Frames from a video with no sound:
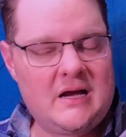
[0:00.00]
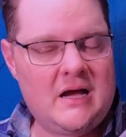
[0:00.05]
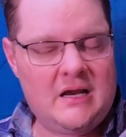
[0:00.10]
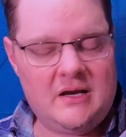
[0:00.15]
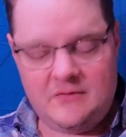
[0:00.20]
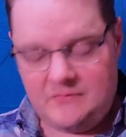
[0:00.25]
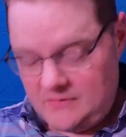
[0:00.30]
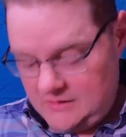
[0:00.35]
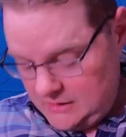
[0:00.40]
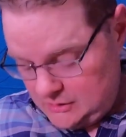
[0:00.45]

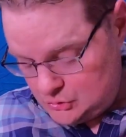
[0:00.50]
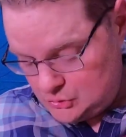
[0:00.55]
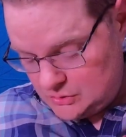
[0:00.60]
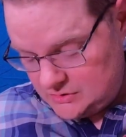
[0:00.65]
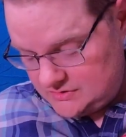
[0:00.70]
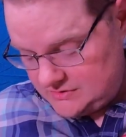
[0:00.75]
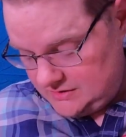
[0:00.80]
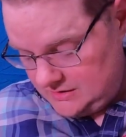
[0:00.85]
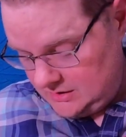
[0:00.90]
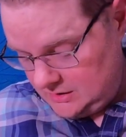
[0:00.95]
kind of an
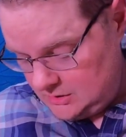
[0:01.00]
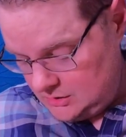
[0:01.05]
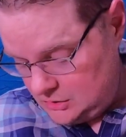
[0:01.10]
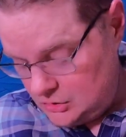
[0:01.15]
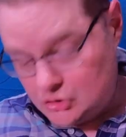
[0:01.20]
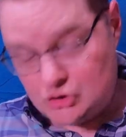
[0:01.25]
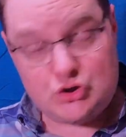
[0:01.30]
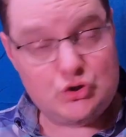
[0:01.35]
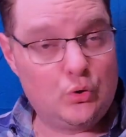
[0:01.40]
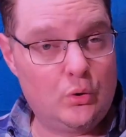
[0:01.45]
interesting
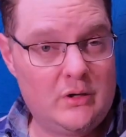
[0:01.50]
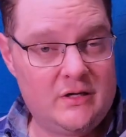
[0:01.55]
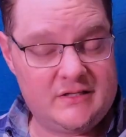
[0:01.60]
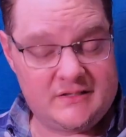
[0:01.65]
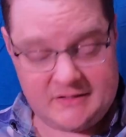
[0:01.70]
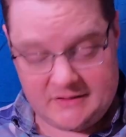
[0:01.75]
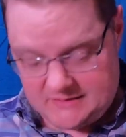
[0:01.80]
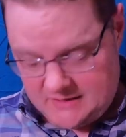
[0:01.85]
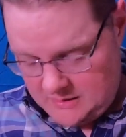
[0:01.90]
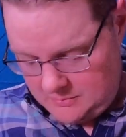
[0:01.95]

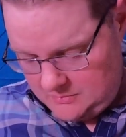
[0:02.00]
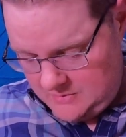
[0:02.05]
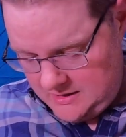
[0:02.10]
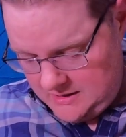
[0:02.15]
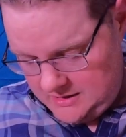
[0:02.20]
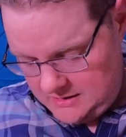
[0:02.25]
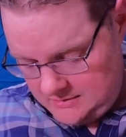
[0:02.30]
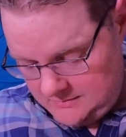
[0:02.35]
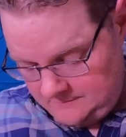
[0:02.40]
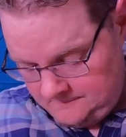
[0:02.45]
choice that they
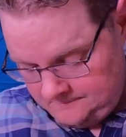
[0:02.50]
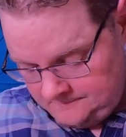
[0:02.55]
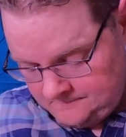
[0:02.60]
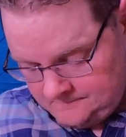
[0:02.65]
made.